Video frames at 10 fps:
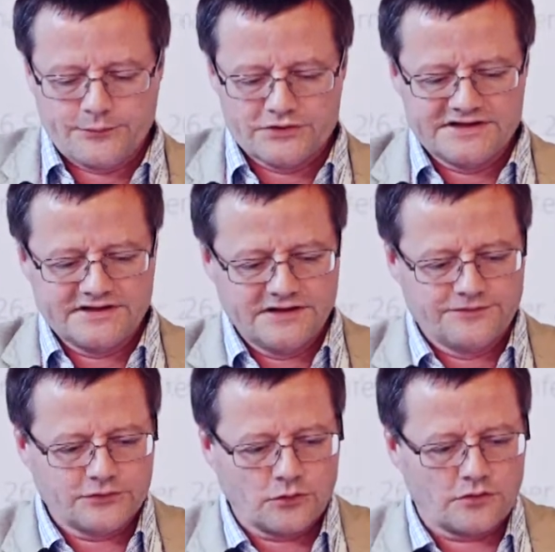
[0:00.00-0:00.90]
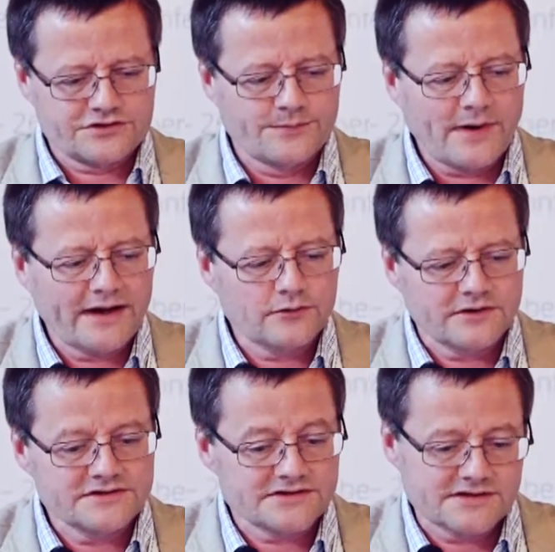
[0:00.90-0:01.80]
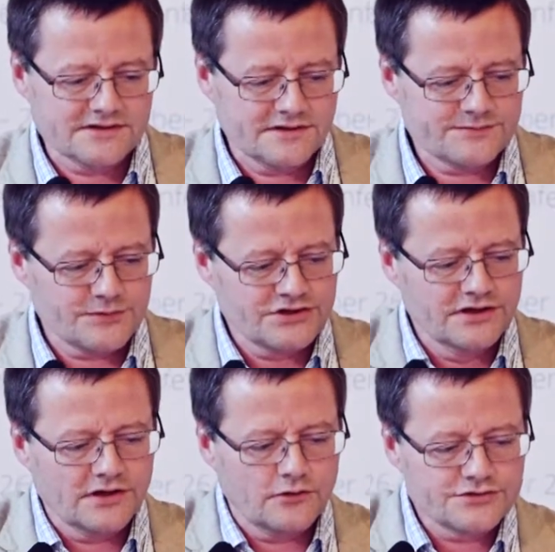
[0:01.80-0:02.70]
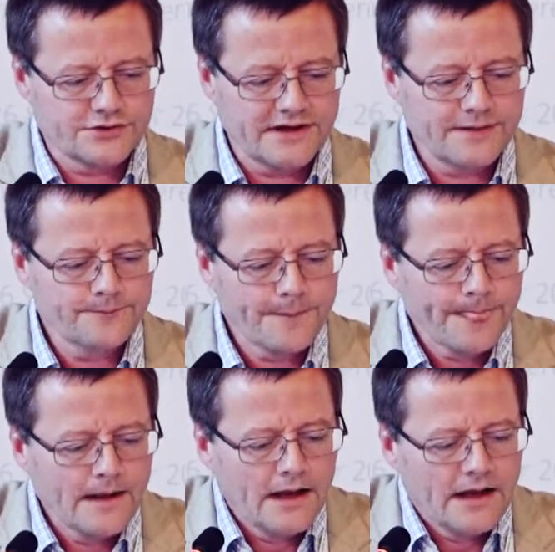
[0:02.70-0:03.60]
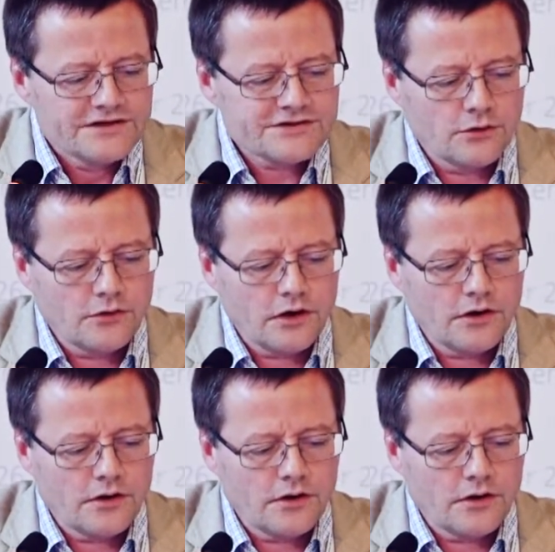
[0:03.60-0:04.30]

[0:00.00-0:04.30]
positive towards migrants, especially nowadays. So